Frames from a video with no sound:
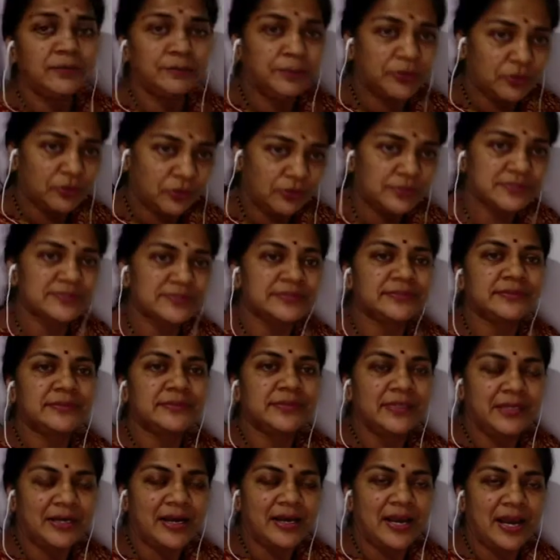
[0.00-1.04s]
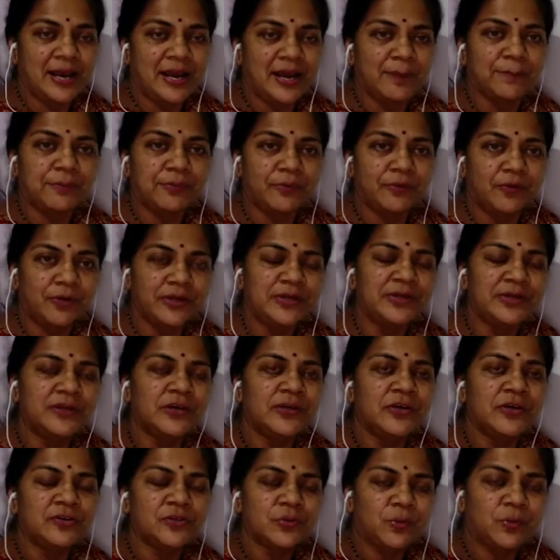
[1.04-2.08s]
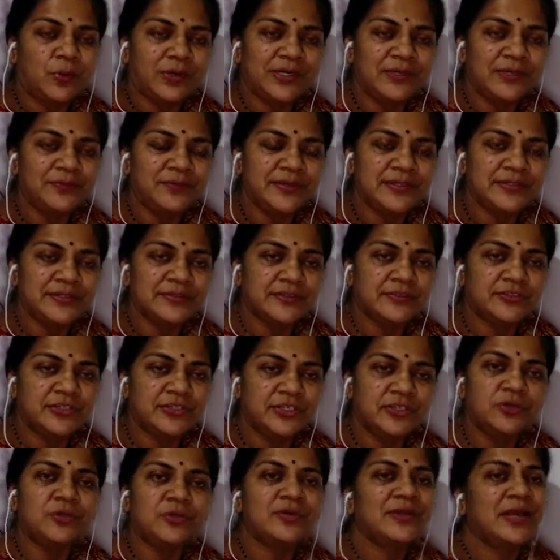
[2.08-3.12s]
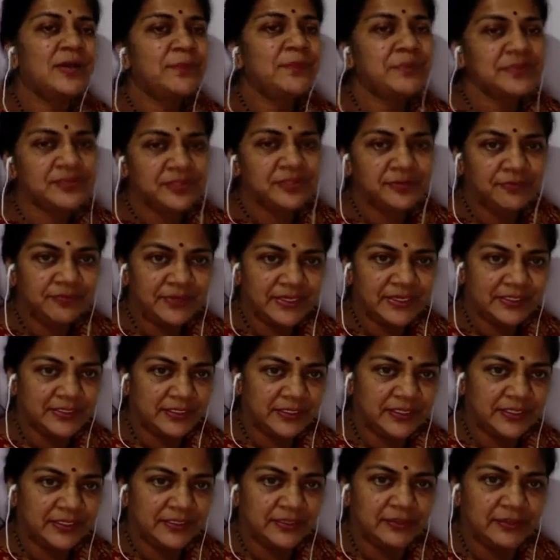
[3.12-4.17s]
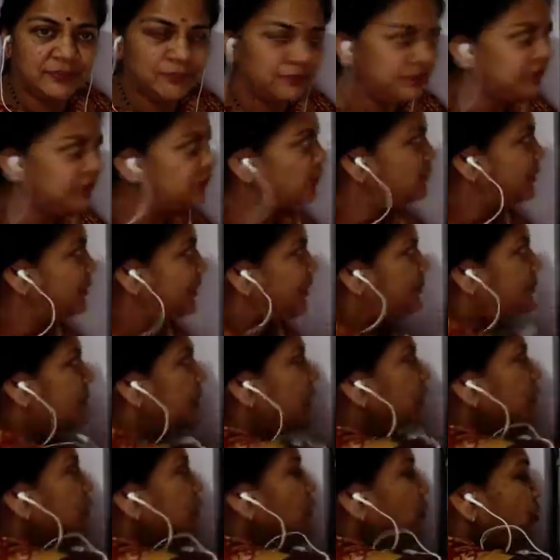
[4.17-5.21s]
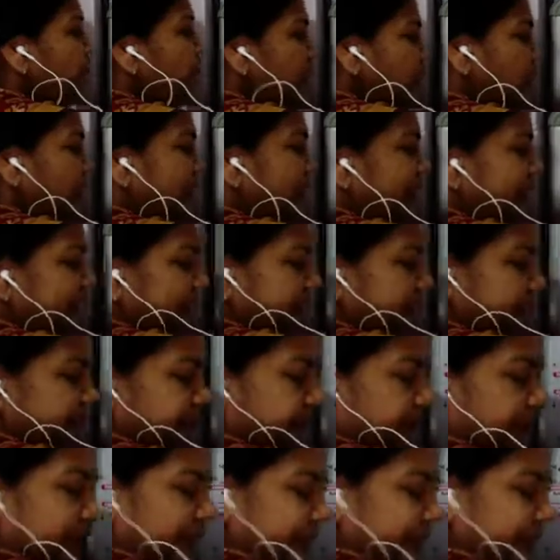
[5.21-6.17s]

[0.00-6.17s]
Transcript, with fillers: because they are haploid, so whatever is the genotype is reflected in the phenotype. Now we'll look at the one